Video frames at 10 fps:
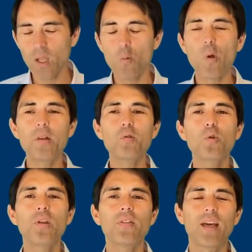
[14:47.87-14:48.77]
When
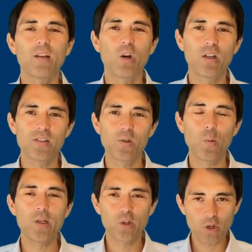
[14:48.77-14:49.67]
doing that also,
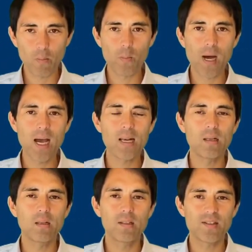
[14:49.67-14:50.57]
when you combine
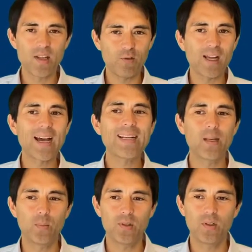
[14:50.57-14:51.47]
several
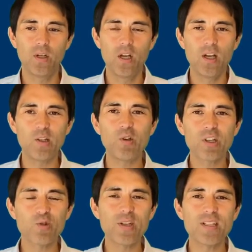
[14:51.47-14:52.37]
items, you
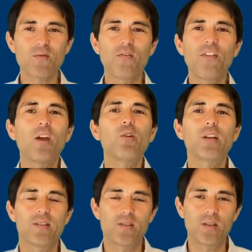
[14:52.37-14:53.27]
increase
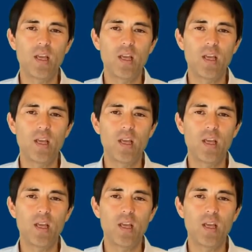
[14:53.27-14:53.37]
variance.